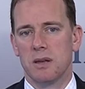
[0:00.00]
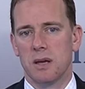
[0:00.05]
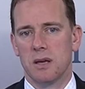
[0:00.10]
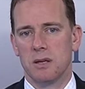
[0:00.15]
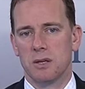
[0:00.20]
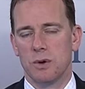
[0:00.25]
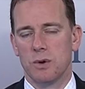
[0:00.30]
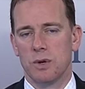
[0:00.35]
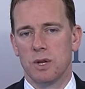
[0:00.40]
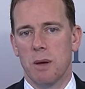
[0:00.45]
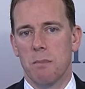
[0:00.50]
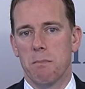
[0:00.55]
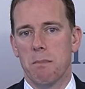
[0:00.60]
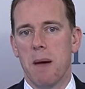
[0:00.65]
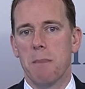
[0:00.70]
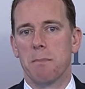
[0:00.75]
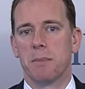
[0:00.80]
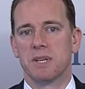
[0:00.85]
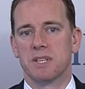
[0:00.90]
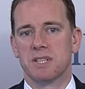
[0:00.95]
Union
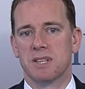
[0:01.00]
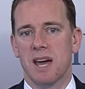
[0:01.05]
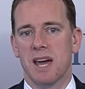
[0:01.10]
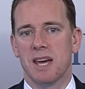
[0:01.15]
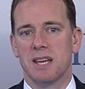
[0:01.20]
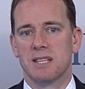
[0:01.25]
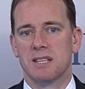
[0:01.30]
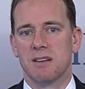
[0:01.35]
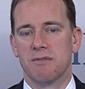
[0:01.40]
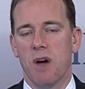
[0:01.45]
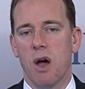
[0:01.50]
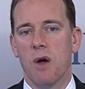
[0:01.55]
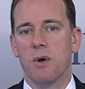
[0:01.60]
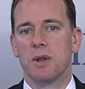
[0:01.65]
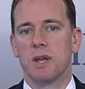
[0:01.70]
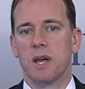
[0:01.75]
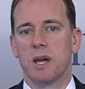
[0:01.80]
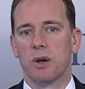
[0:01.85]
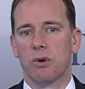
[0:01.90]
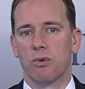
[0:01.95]
member states have only
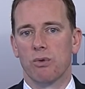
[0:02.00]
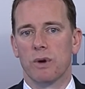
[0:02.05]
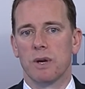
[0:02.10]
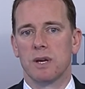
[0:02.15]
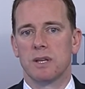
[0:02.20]
agreed